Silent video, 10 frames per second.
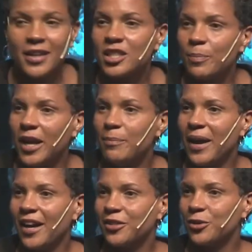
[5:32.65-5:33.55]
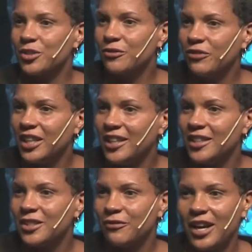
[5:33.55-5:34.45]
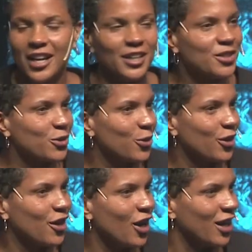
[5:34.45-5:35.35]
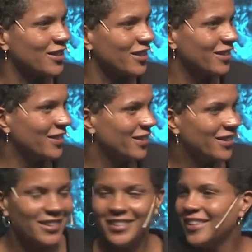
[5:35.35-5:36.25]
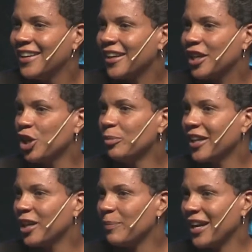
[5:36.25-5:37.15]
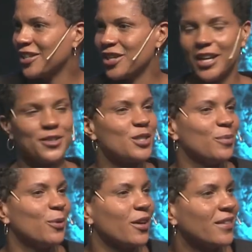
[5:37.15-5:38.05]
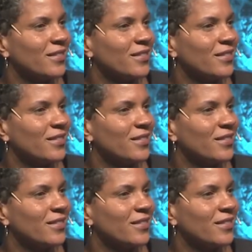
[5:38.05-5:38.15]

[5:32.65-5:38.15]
to pay back those fees, fines, court costs, accumulated back child support.